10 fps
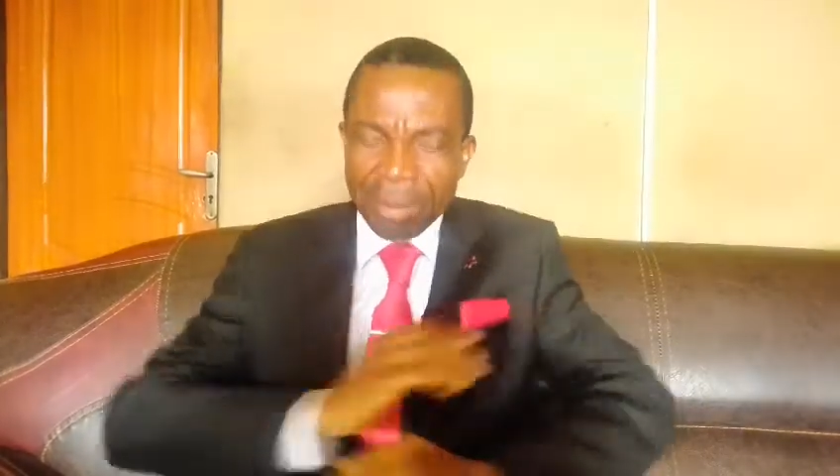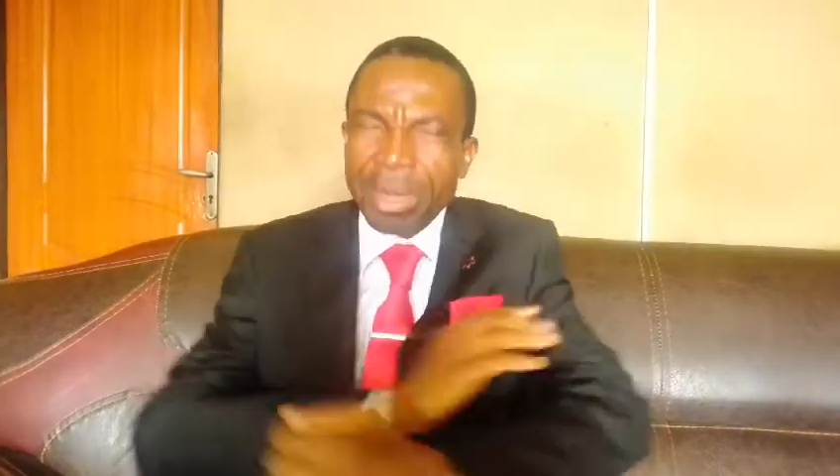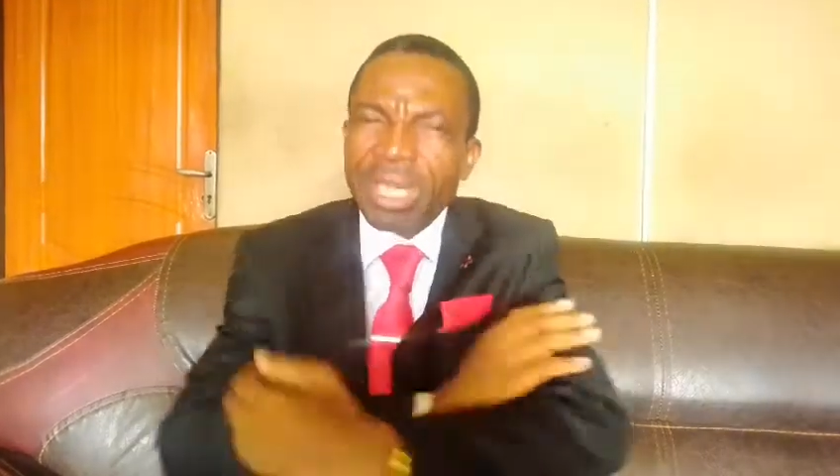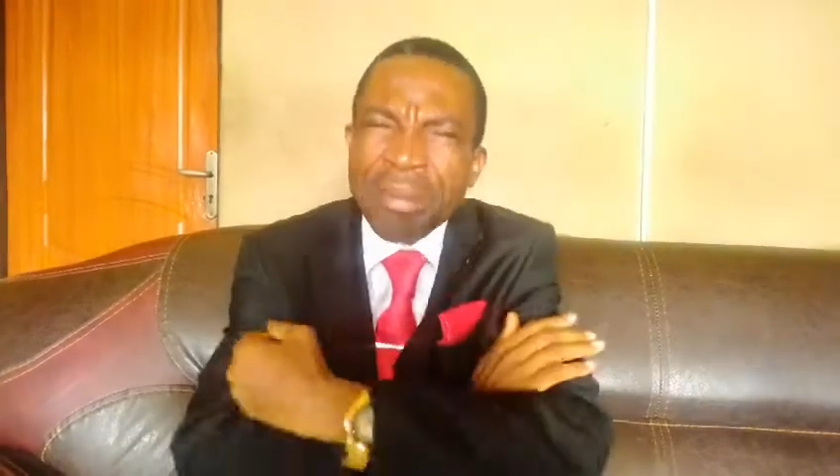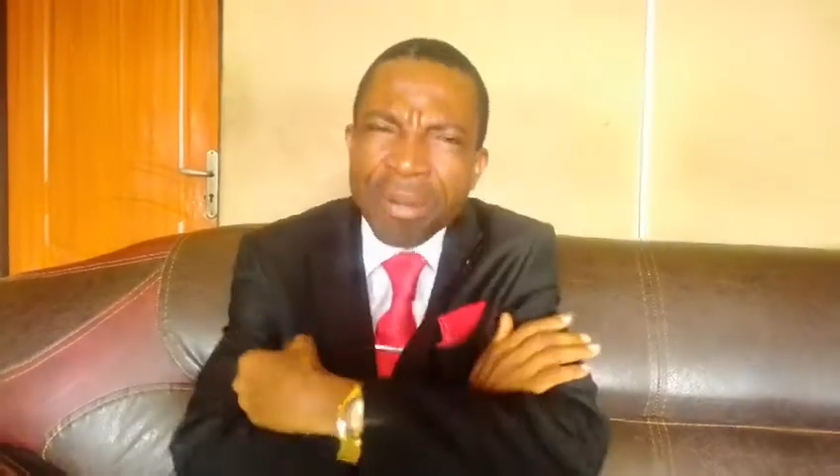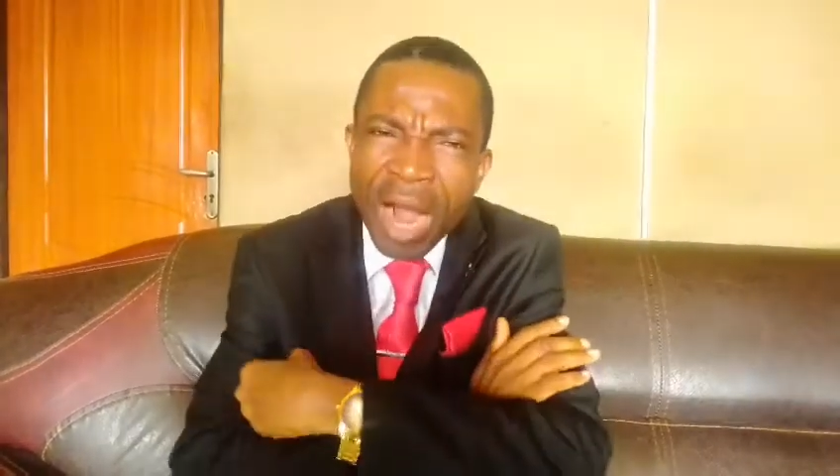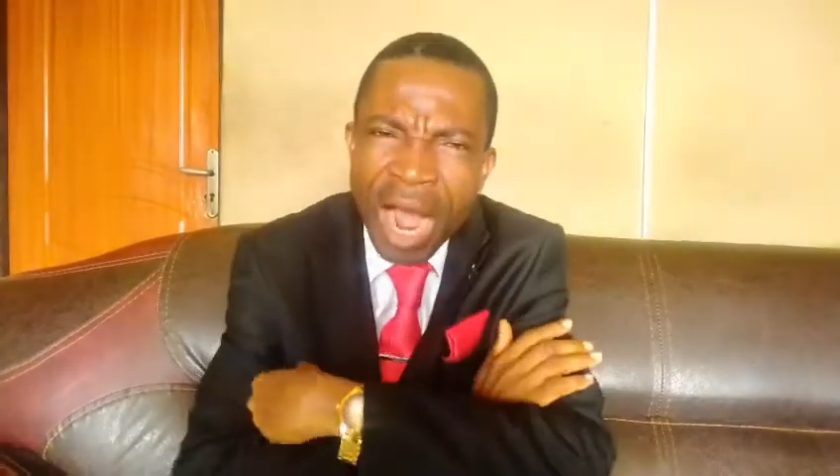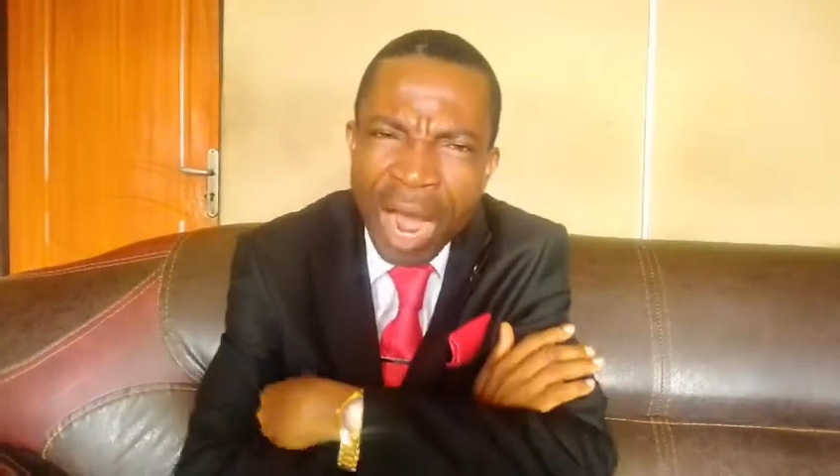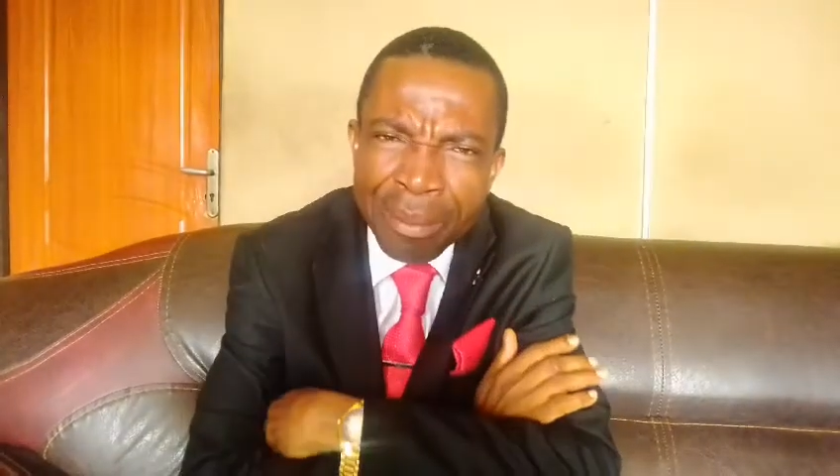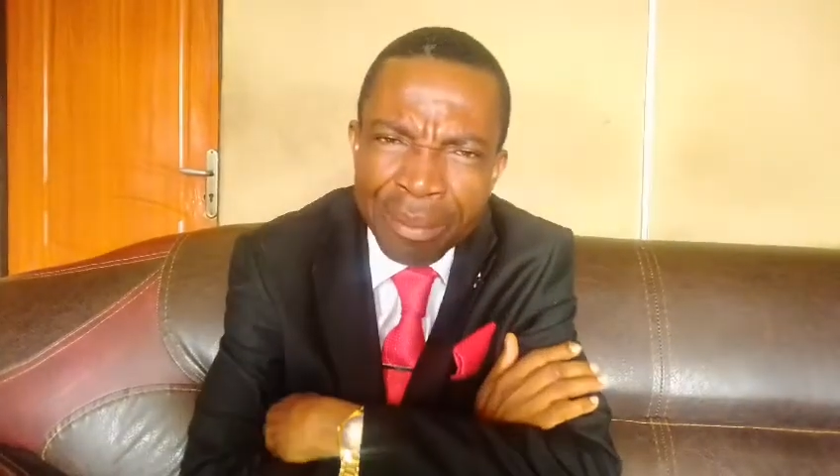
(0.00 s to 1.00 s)
But
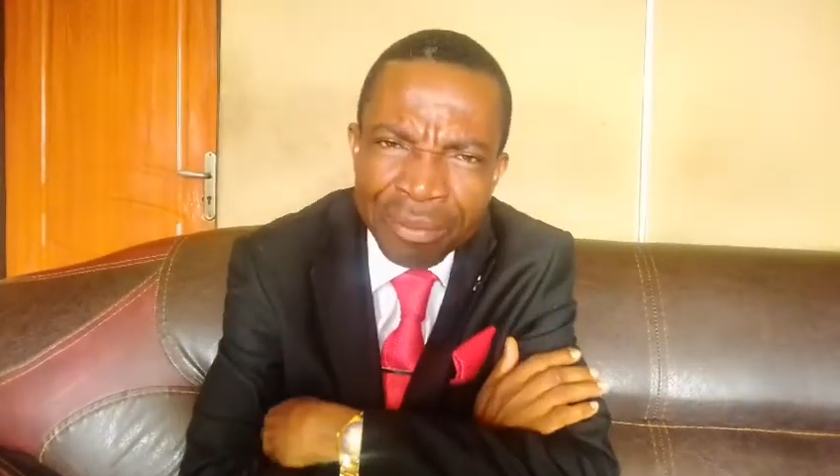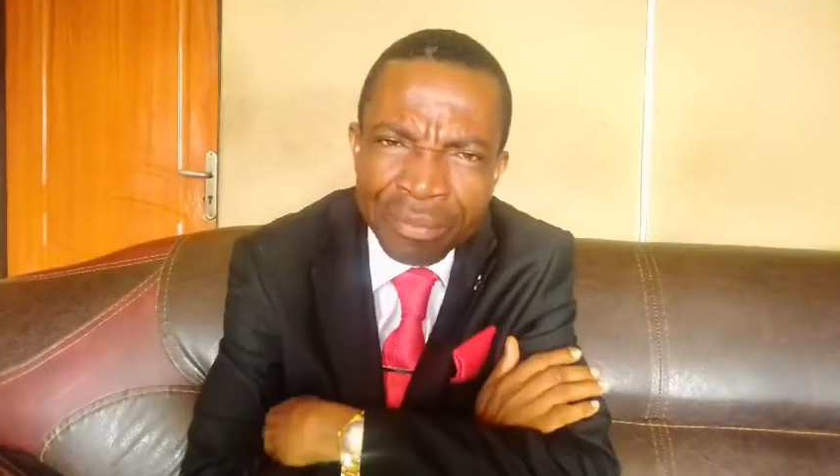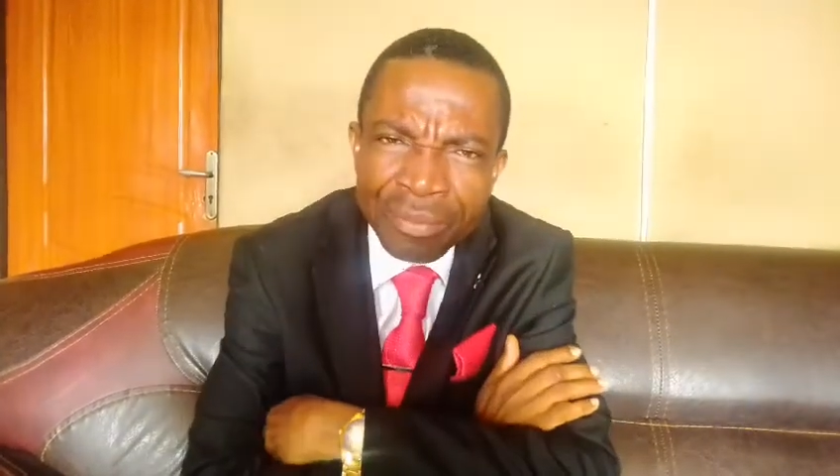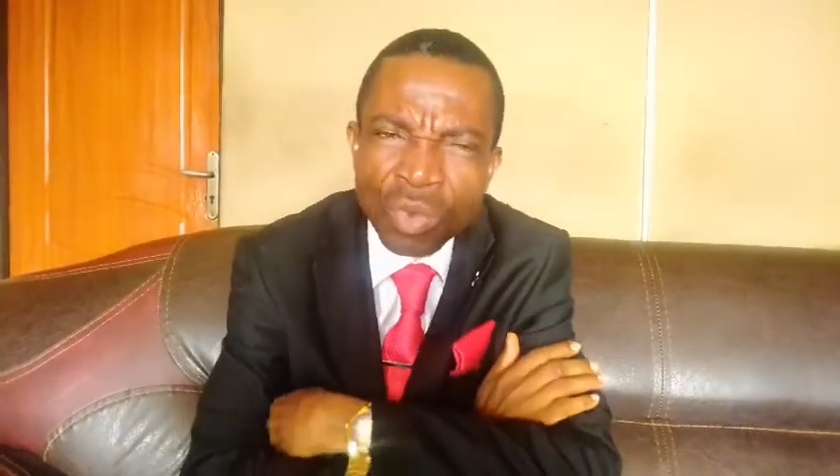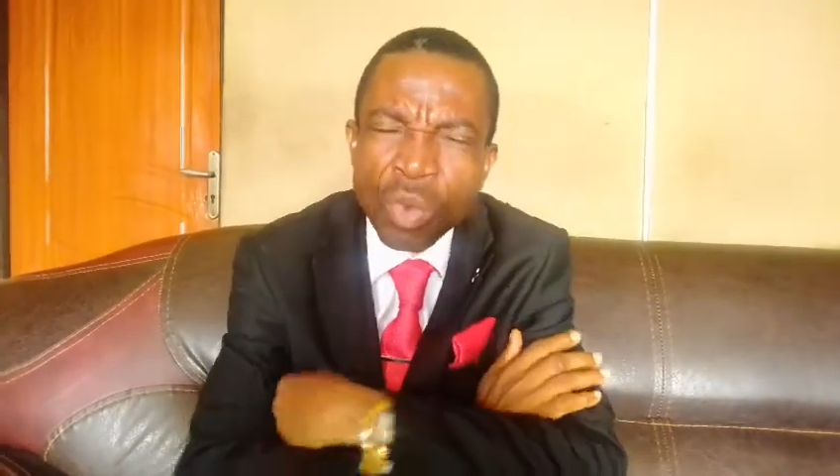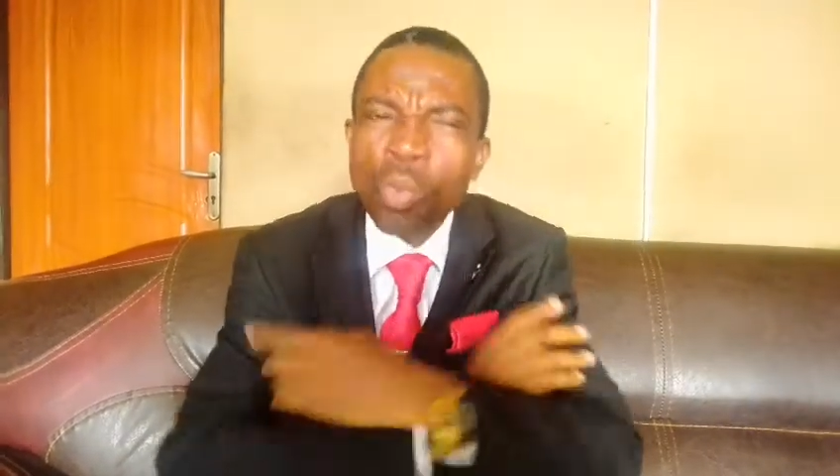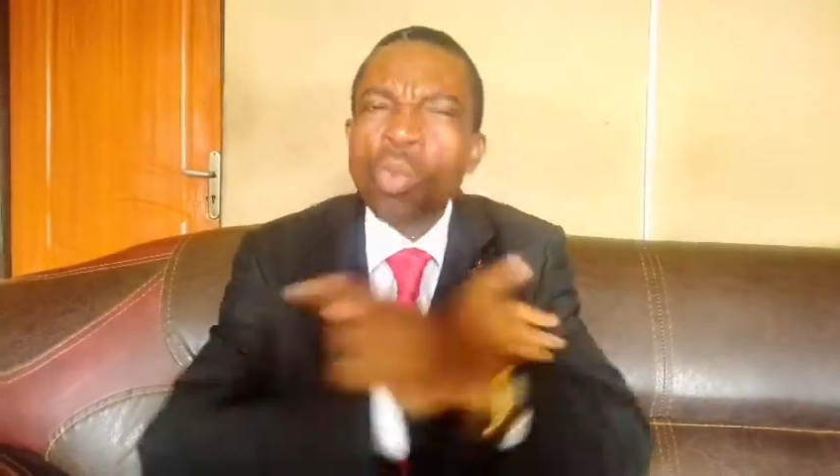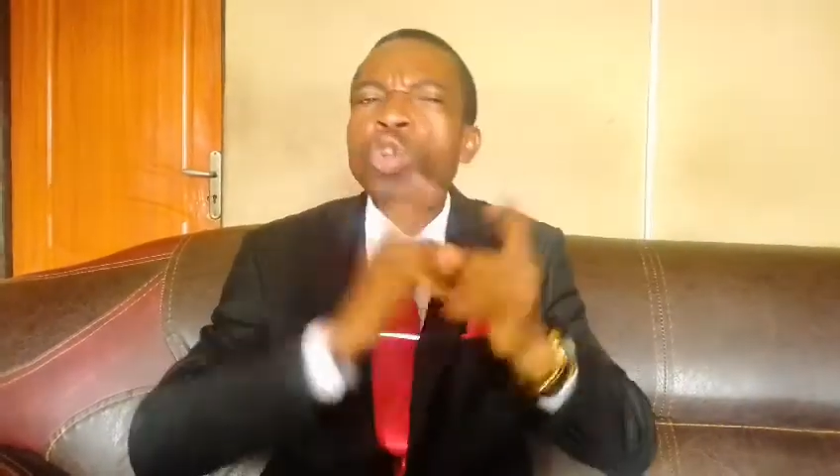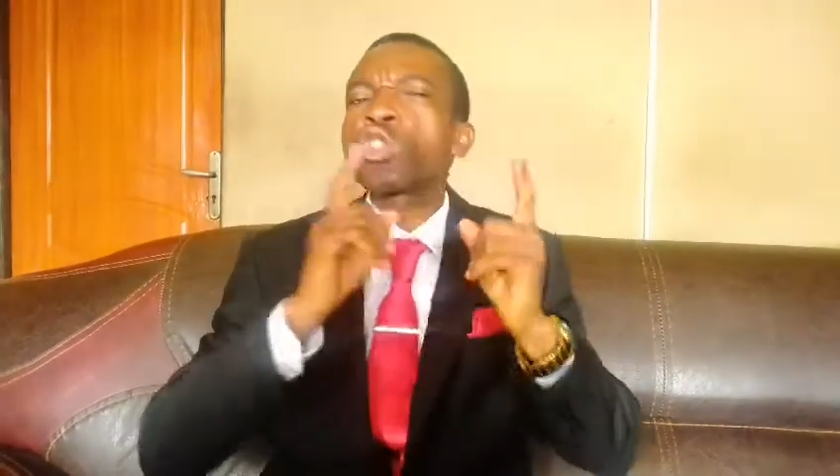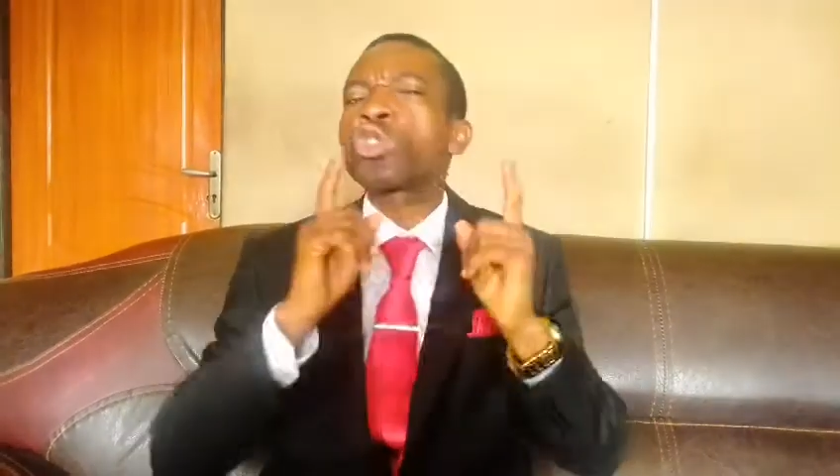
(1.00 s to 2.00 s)
Abraham
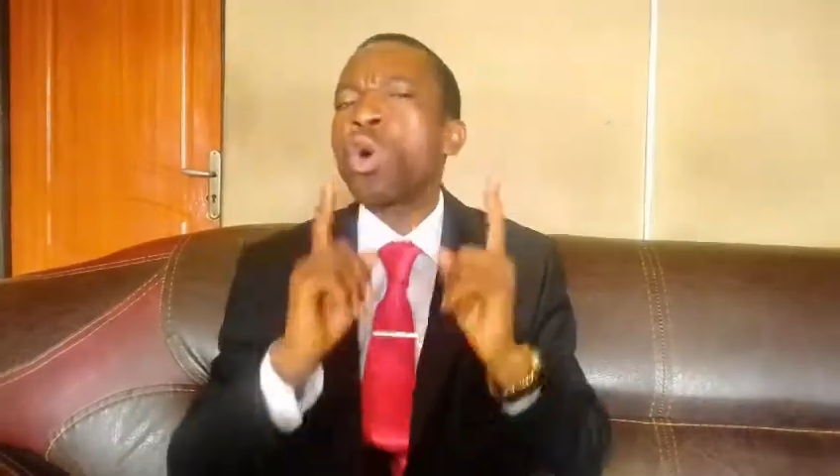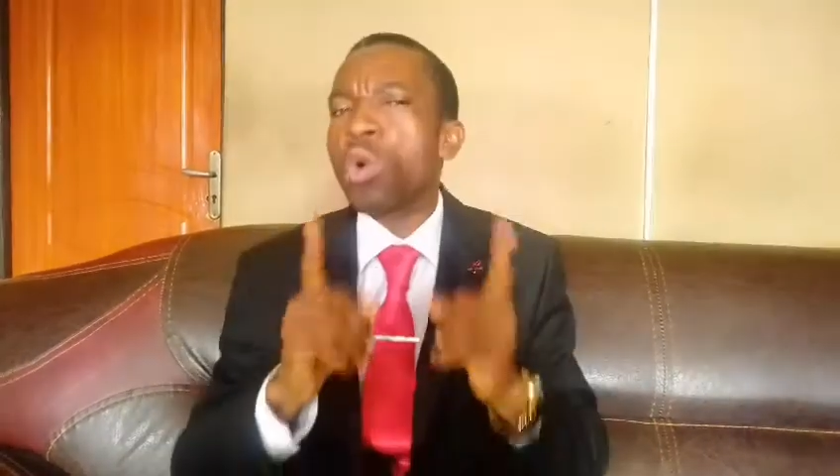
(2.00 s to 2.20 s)
was